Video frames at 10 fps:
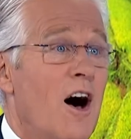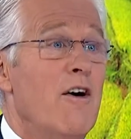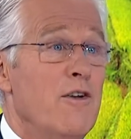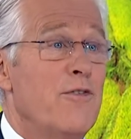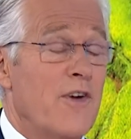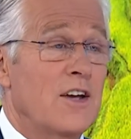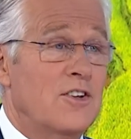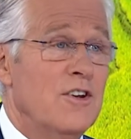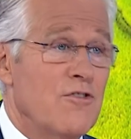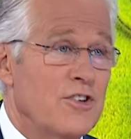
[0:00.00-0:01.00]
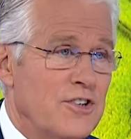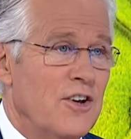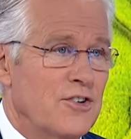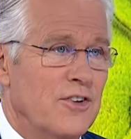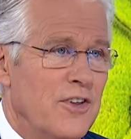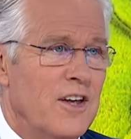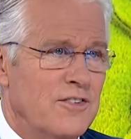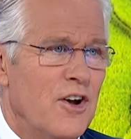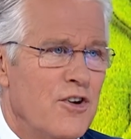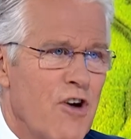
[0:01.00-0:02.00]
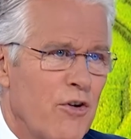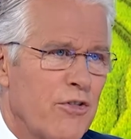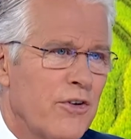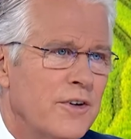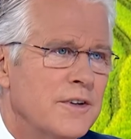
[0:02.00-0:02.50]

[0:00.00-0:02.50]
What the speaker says: are in fact in recession. There's no growth.